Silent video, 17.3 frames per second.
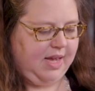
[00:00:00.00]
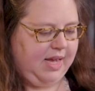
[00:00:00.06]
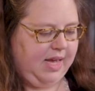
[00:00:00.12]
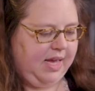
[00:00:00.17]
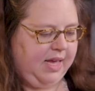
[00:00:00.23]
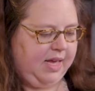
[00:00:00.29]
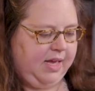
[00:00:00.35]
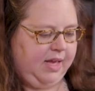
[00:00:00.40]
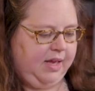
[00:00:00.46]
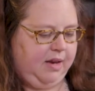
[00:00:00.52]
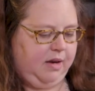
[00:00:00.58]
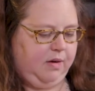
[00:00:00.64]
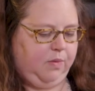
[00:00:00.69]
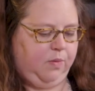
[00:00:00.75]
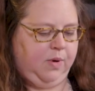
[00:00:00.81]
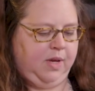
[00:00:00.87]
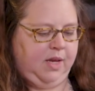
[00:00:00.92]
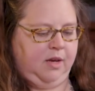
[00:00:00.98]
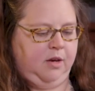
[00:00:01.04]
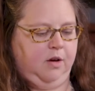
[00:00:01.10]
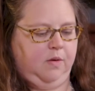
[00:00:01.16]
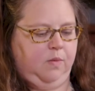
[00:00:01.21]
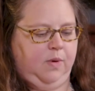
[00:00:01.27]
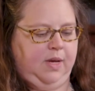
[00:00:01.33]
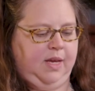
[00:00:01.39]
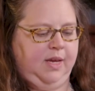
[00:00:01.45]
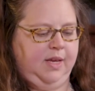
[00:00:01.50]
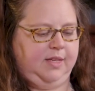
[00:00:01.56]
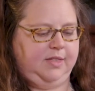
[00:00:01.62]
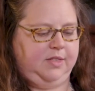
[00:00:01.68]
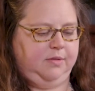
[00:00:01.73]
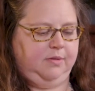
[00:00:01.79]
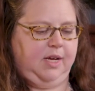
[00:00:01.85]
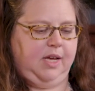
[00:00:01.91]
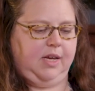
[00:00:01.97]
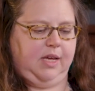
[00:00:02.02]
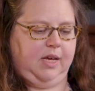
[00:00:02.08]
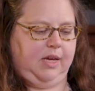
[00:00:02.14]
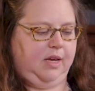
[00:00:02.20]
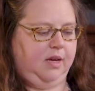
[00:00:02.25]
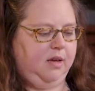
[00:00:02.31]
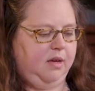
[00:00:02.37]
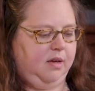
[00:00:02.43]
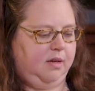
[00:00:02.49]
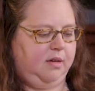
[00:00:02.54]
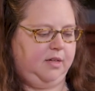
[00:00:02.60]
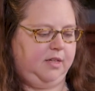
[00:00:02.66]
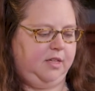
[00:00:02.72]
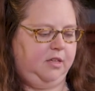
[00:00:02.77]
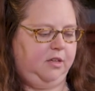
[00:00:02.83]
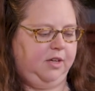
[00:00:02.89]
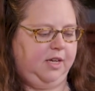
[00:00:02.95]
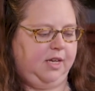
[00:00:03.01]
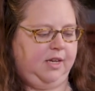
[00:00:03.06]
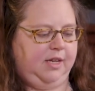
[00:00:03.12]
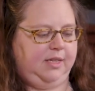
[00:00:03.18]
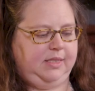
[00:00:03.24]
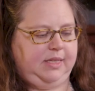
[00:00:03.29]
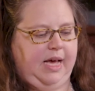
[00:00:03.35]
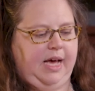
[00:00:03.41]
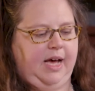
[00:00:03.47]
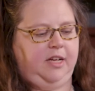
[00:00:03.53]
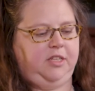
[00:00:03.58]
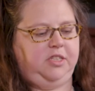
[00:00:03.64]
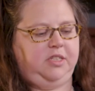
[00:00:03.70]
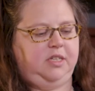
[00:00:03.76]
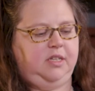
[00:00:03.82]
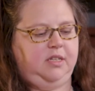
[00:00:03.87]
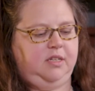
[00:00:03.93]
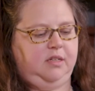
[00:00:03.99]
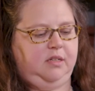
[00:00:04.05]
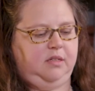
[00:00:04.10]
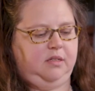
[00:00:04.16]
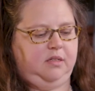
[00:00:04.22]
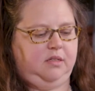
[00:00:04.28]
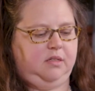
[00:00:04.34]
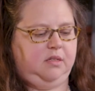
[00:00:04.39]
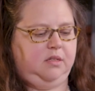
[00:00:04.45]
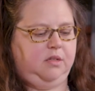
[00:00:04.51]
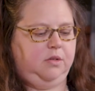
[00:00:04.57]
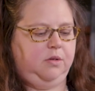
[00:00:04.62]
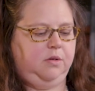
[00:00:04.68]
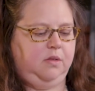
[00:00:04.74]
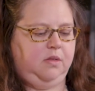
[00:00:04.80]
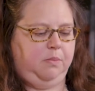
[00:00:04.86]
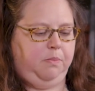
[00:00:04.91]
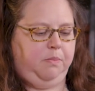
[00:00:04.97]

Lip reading: And when your wing is ready, you can attach it to the